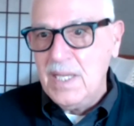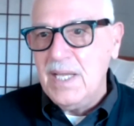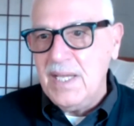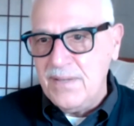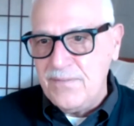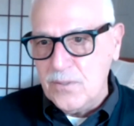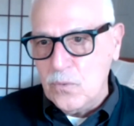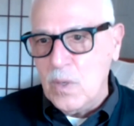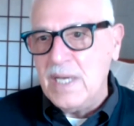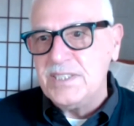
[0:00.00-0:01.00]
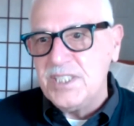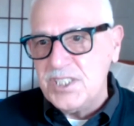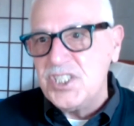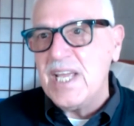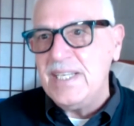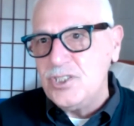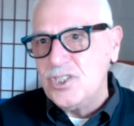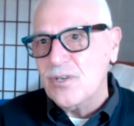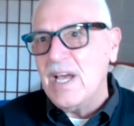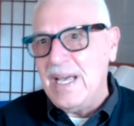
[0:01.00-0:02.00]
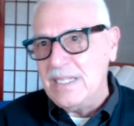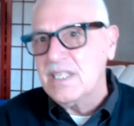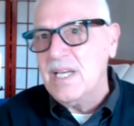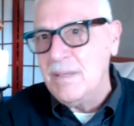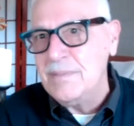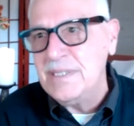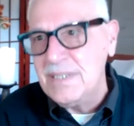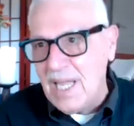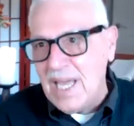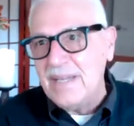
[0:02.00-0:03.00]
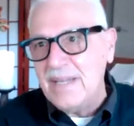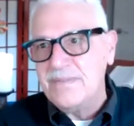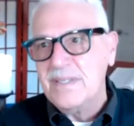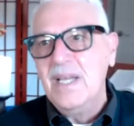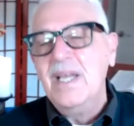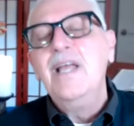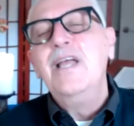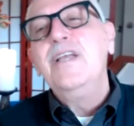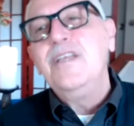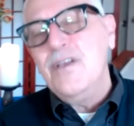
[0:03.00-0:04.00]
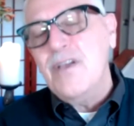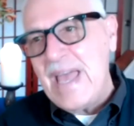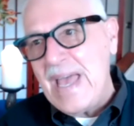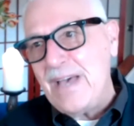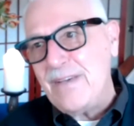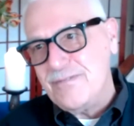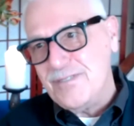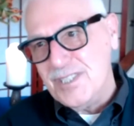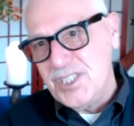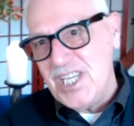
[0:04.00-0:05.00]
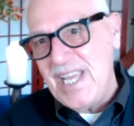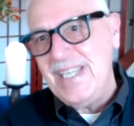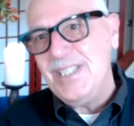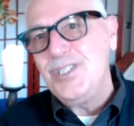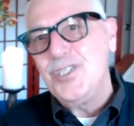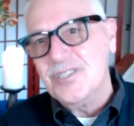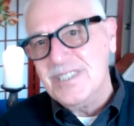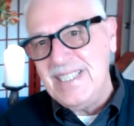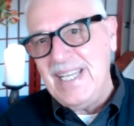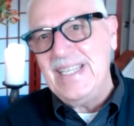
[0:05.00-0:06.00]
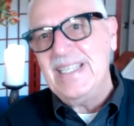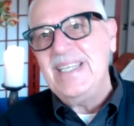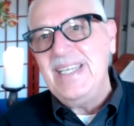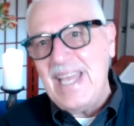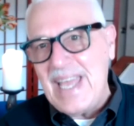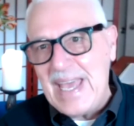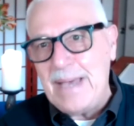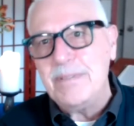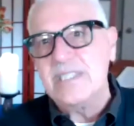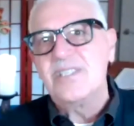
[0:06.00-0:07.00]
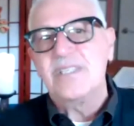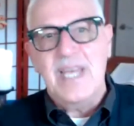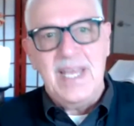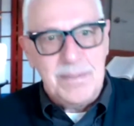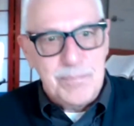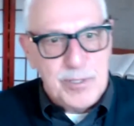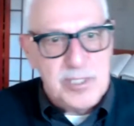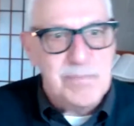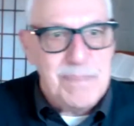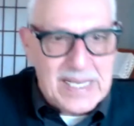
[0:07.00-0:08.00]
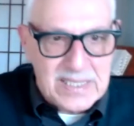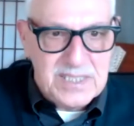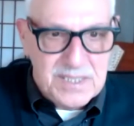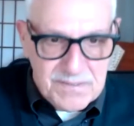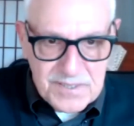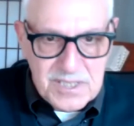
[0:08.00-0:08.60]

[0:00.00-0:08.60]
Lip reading: If you want to change your outcome in life, you have to change your daily habits and perspectives.